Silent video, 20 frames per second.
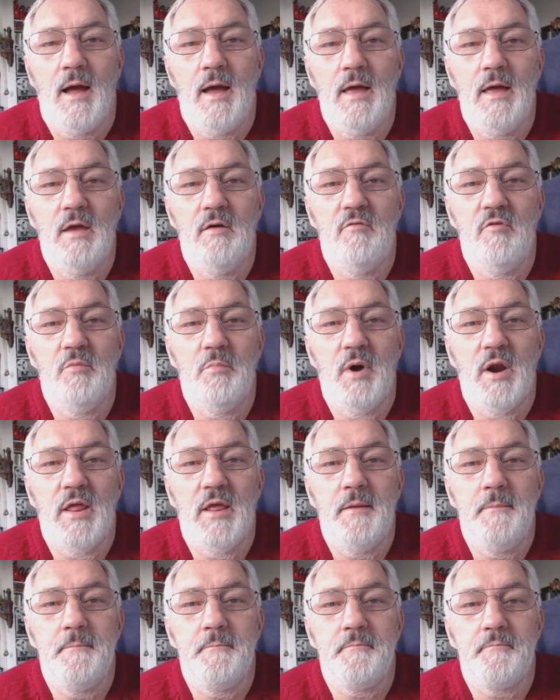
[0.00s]
Hi
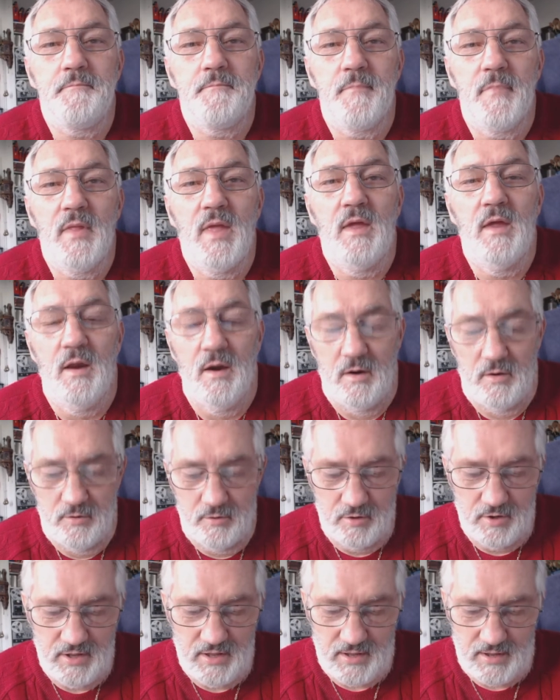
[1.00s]
everybody,
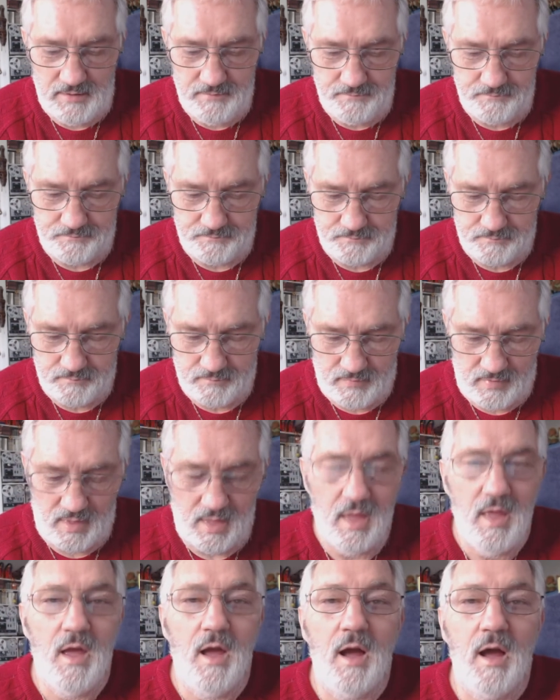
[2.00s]
Ruudy here.
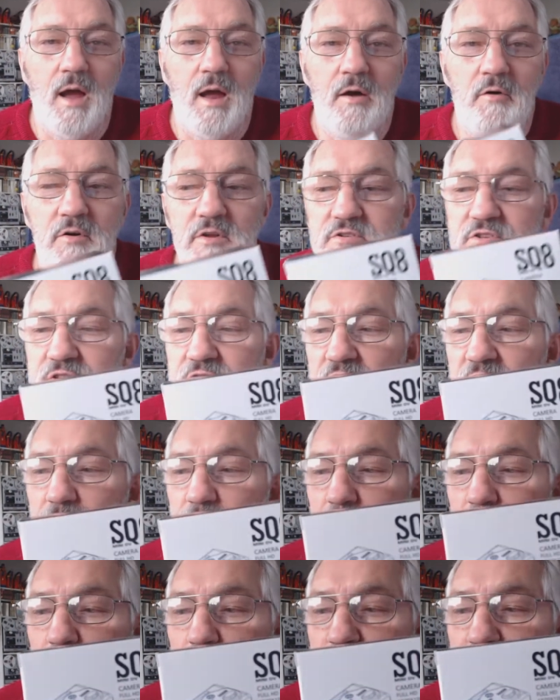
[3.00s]
I recently
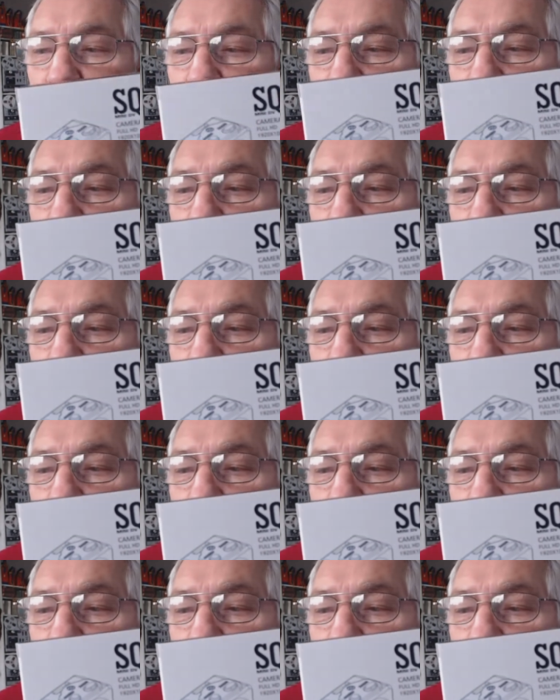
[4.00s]
bought a